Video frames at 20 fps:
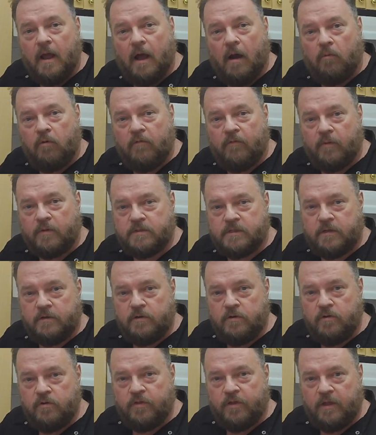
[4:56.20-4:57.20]
We've always got
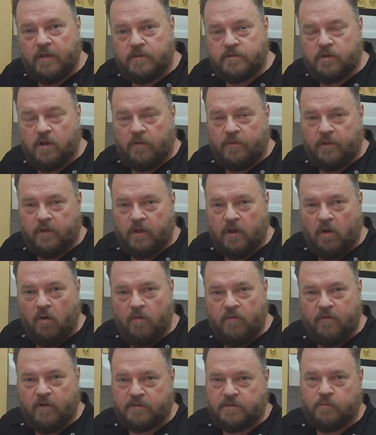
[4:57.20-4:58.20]
new things on the go.
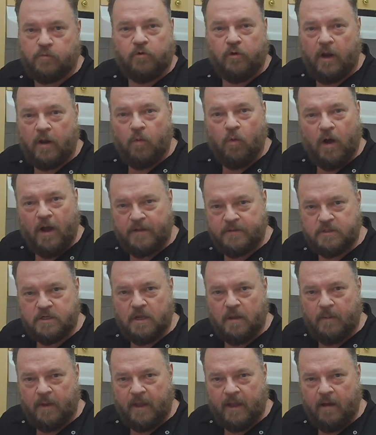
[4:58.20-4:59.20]
We've got some great wines
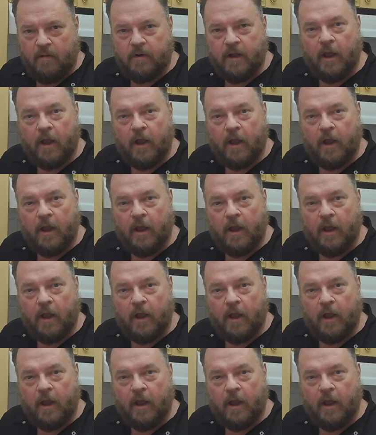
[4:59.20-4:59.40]
coming out.